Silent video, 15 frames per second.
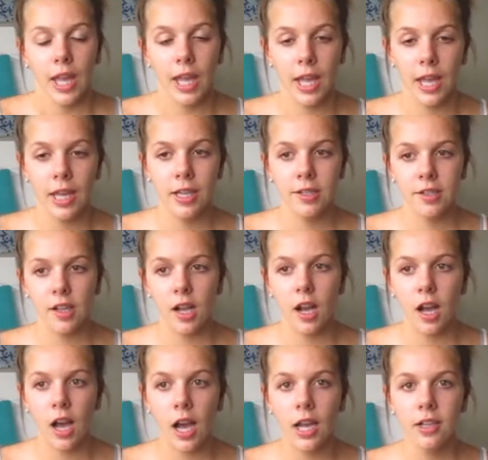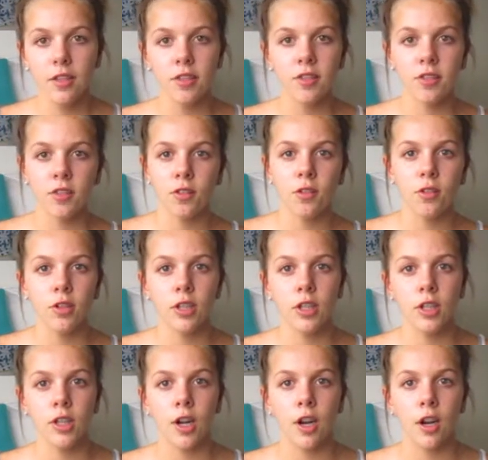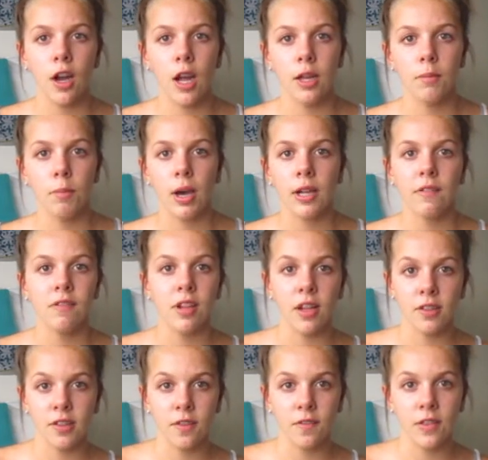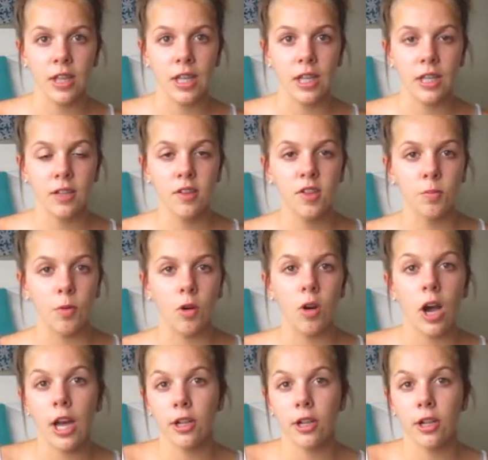and I just thought, you know, I might have done something in sport.